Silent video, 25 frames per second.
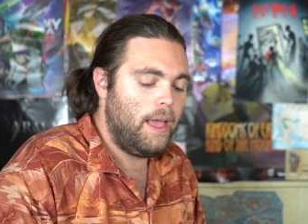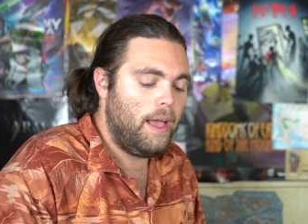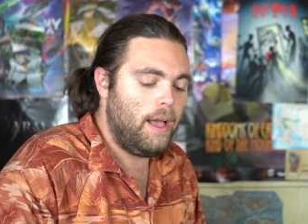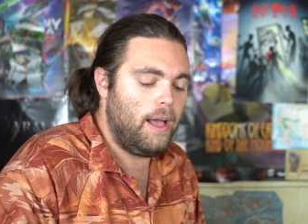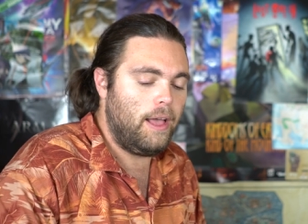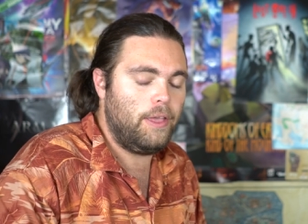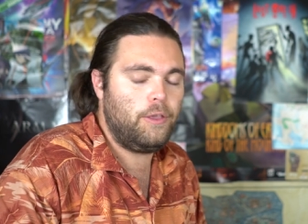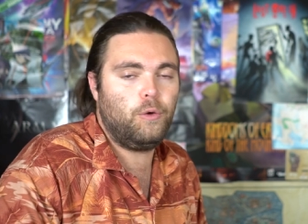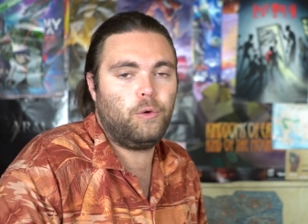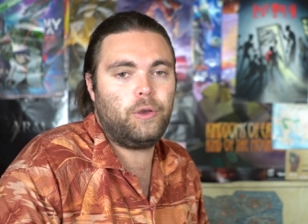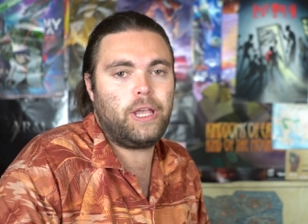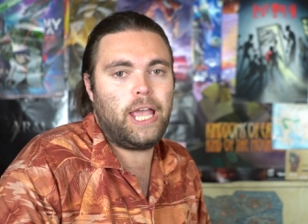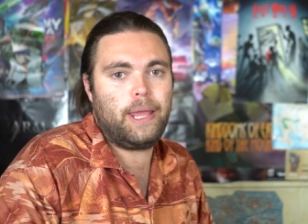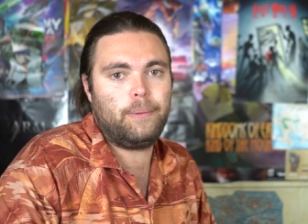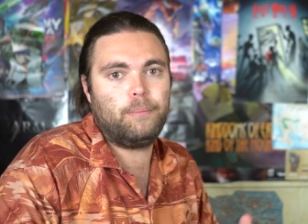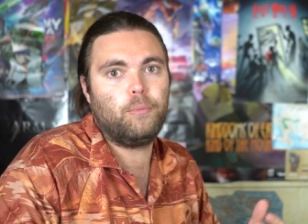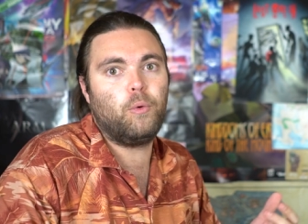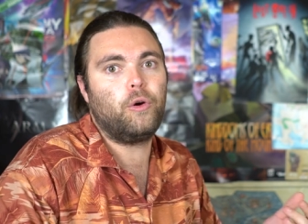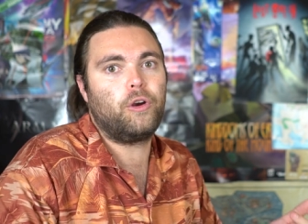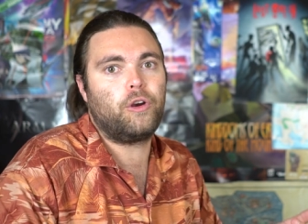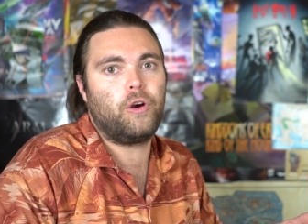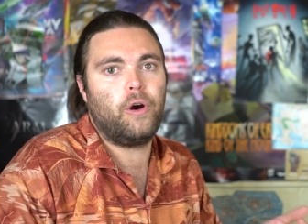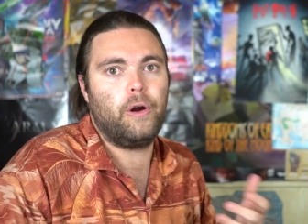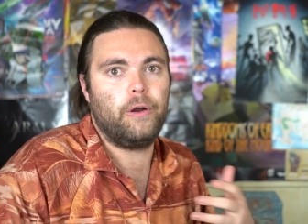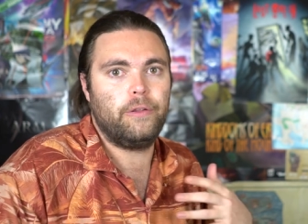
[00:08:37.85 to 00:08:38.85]
Uh, you'll gain
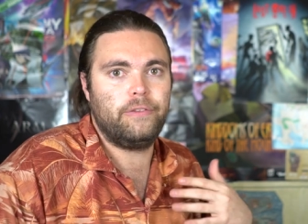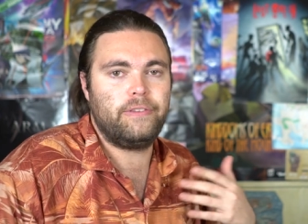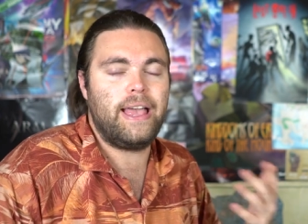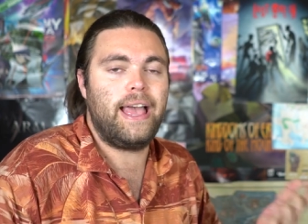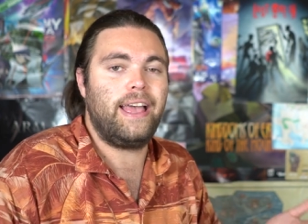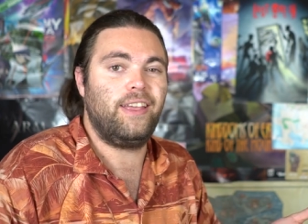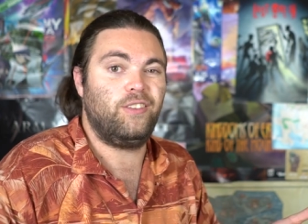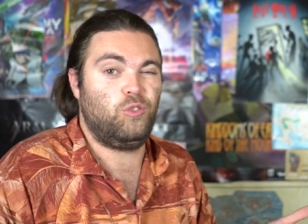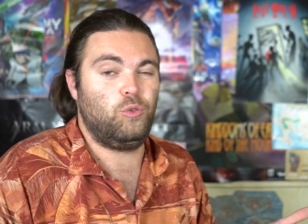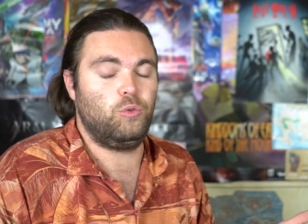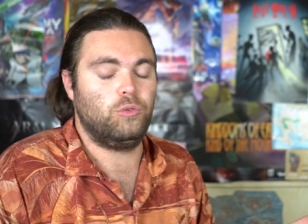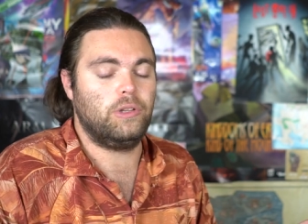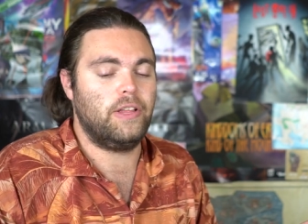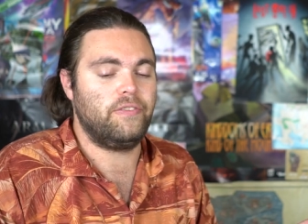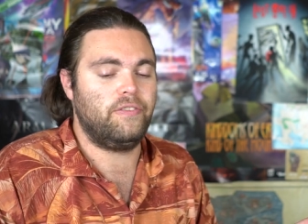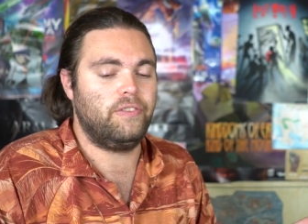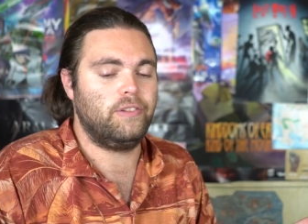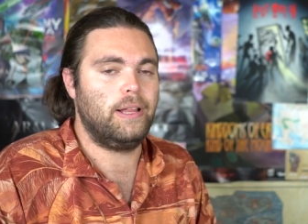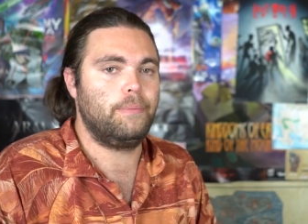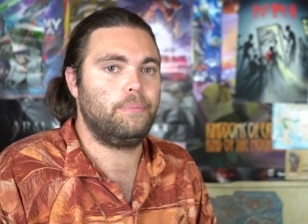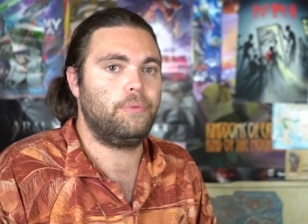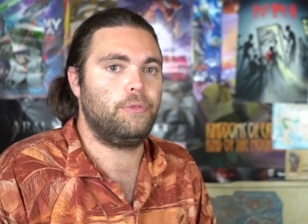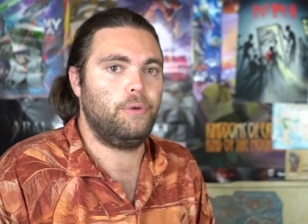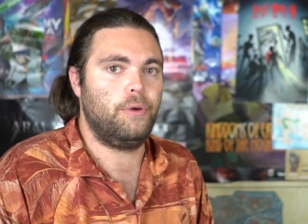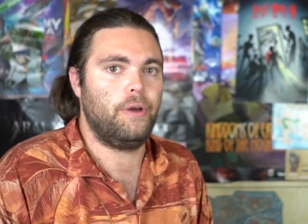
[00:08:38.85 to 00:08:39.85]
more cards as you
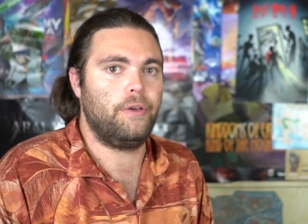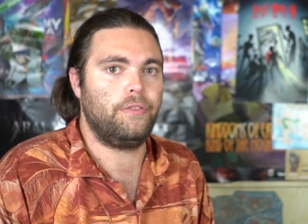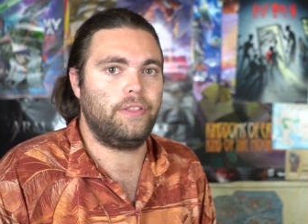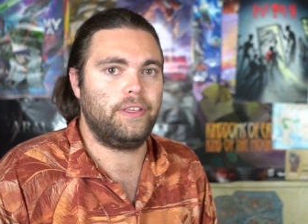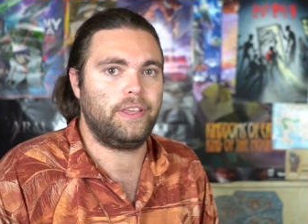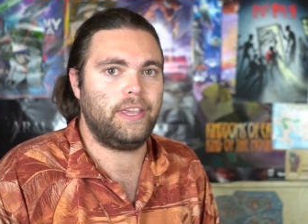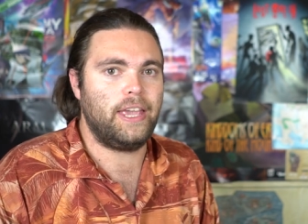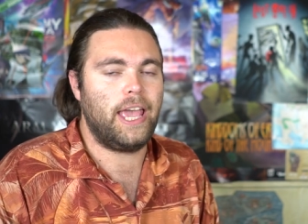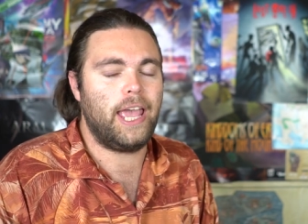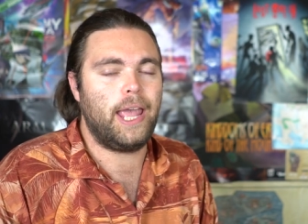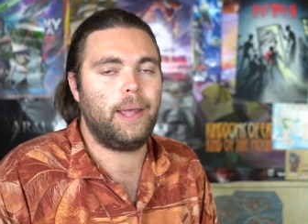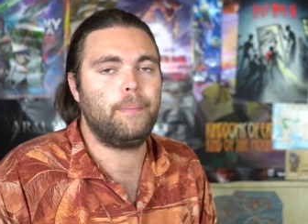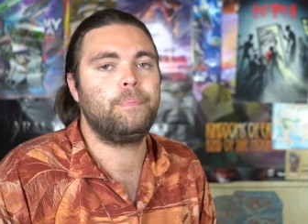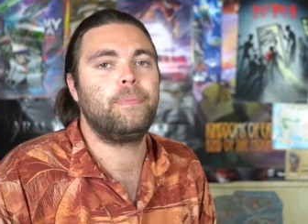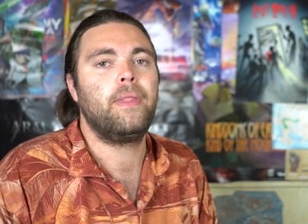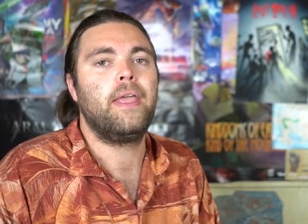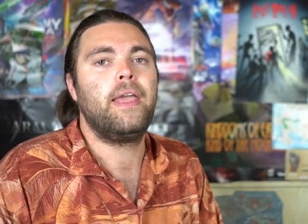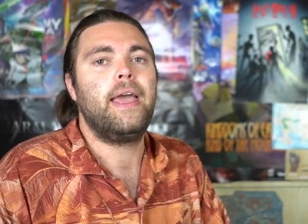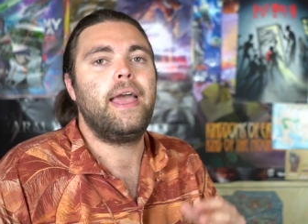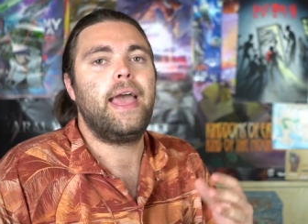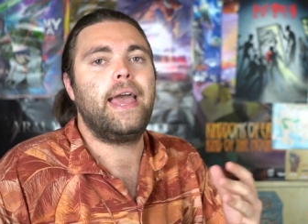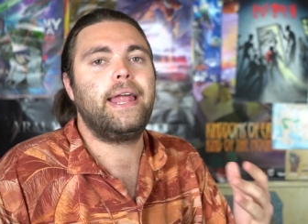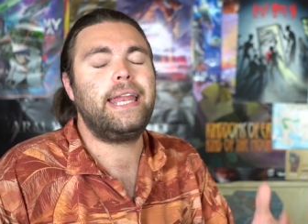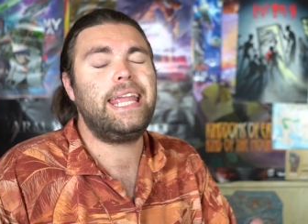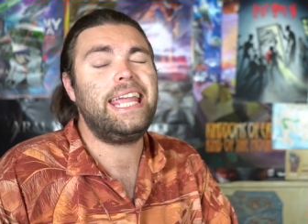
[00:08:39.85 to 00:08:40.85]
level up throughout the game,
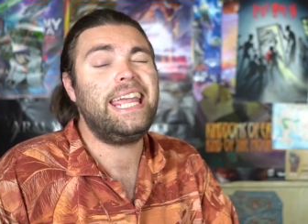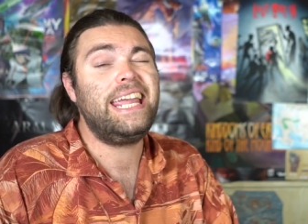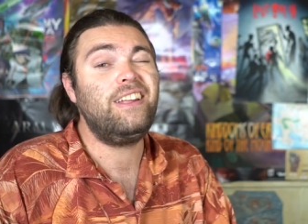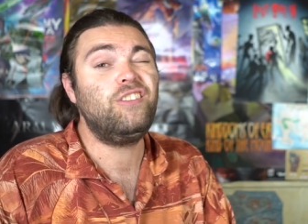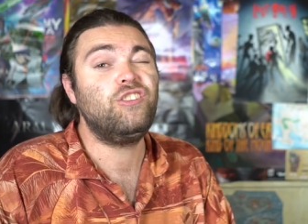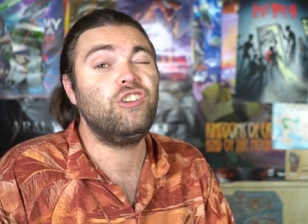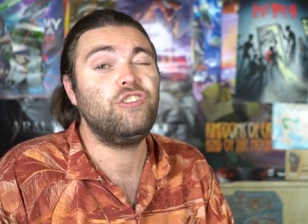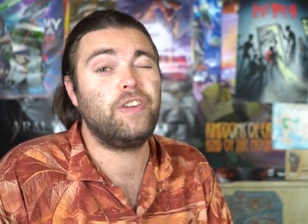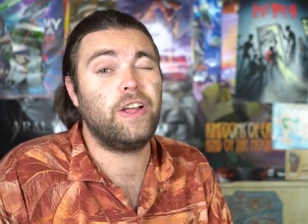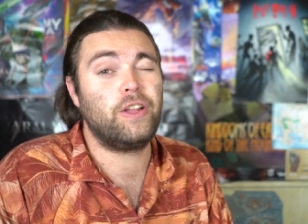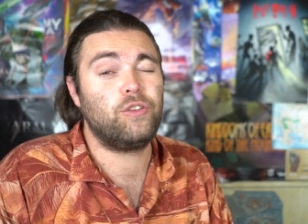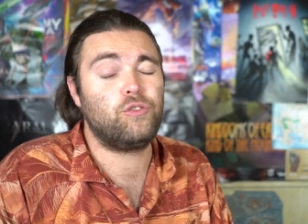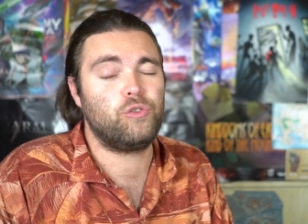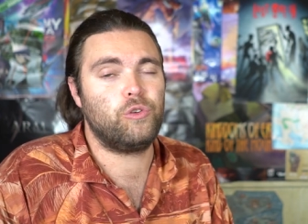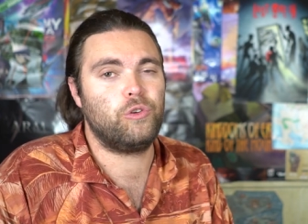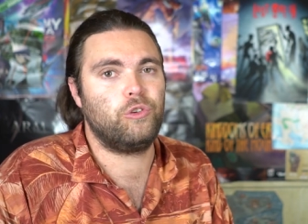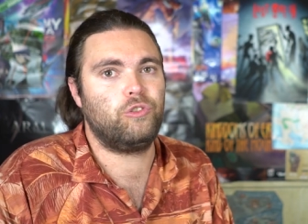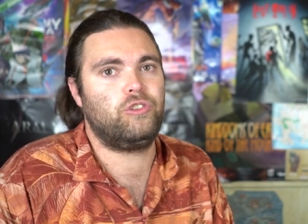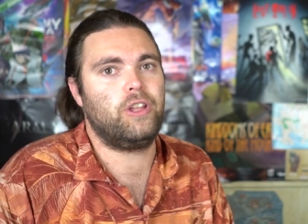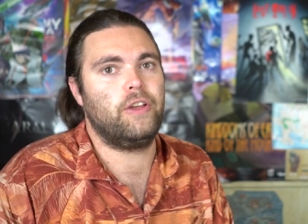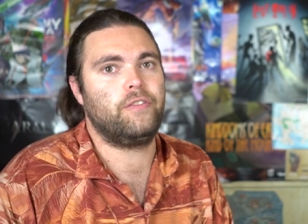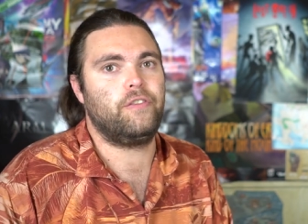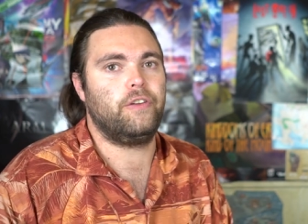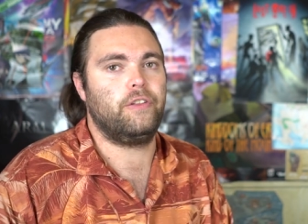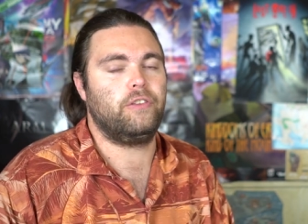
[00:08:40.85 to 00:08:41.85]
and each adventure
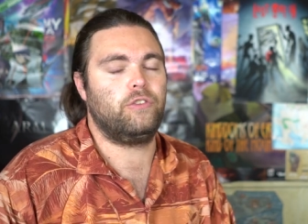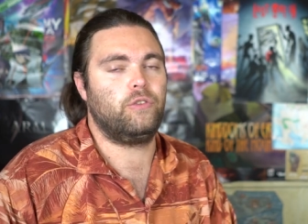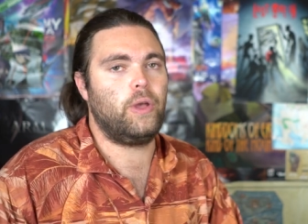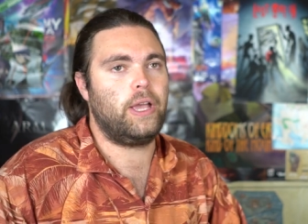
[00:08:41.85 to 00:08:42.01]
is different.